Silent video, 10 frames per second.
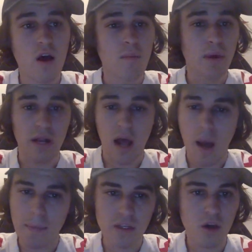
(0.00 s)
But I'm
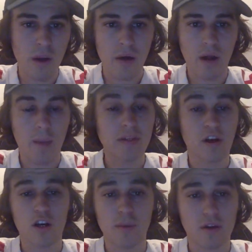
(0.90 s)
gonna go out. I'm gonna
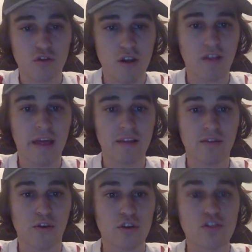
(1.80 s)
talk about Trey Lance first,